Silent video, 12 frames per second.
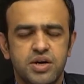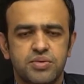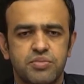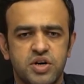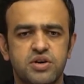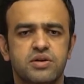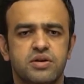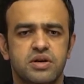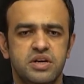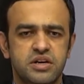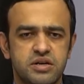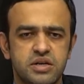but
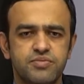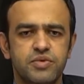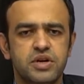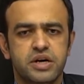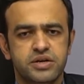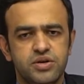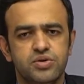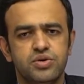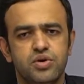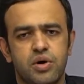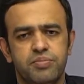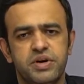ClearTrip will continue
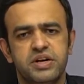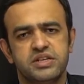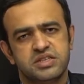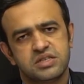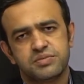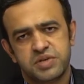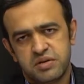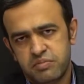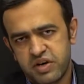to operate as a separate